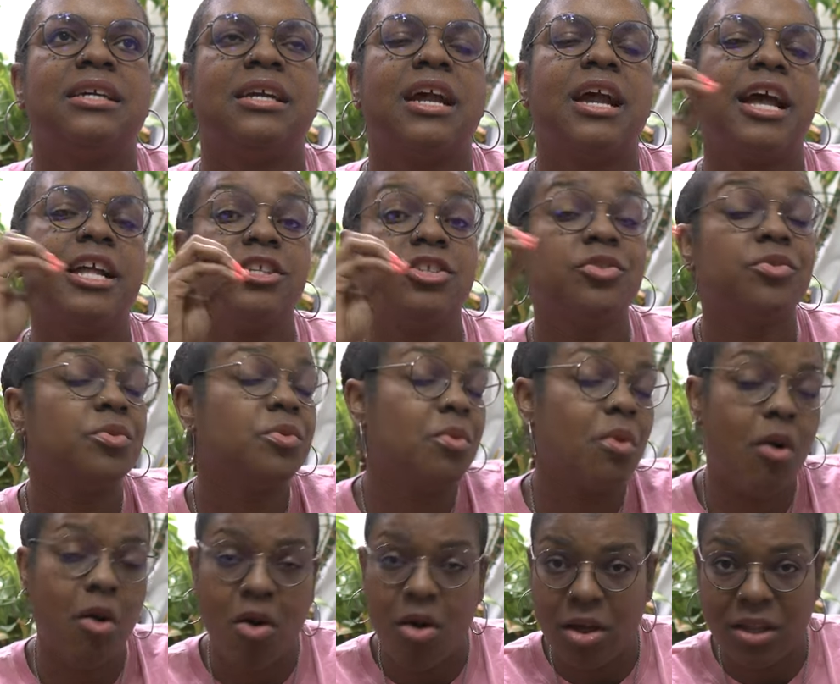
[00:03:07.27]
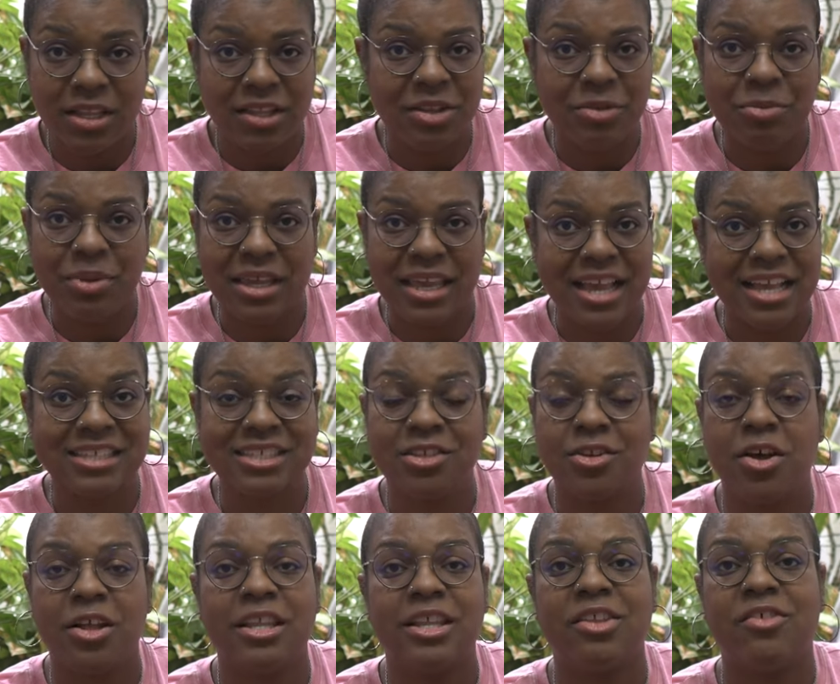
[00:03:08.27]
cuts through all of the BS
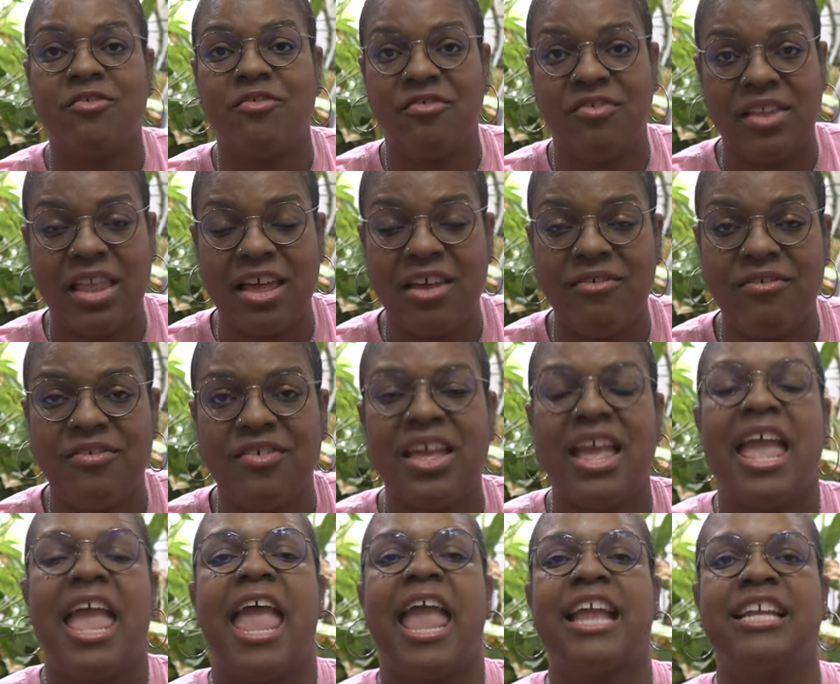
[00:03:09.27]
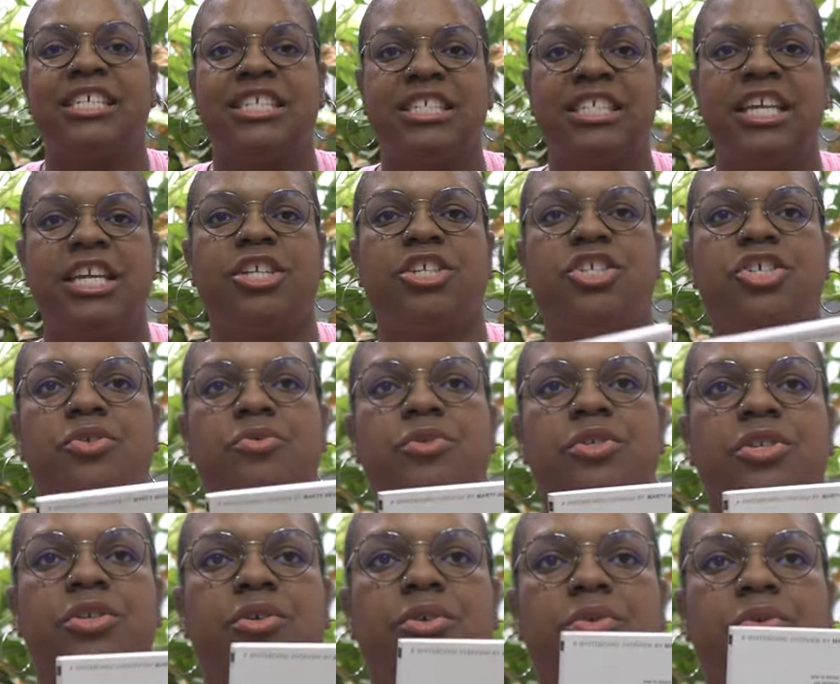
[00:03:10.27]
and all of the fluff and just get you
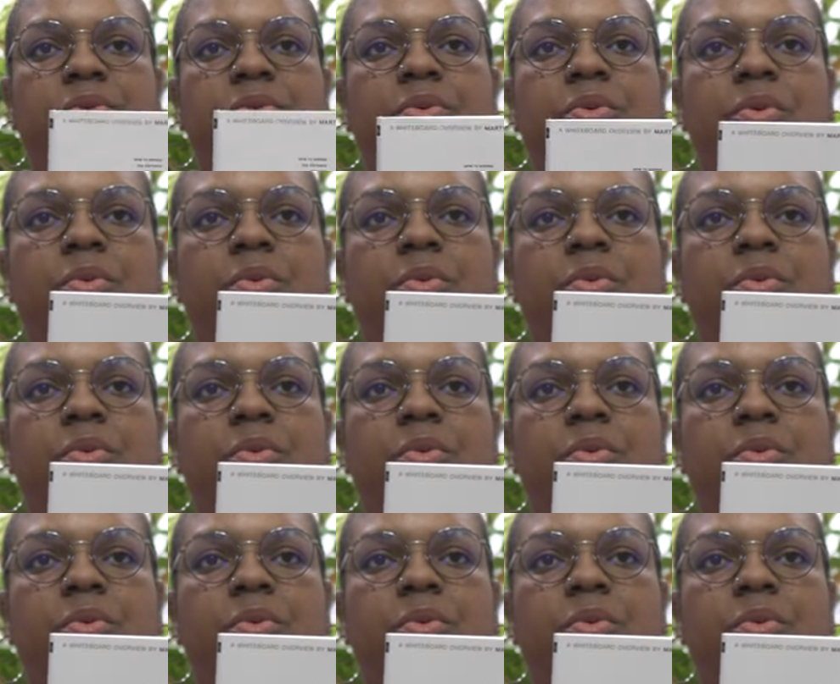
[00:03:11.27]
to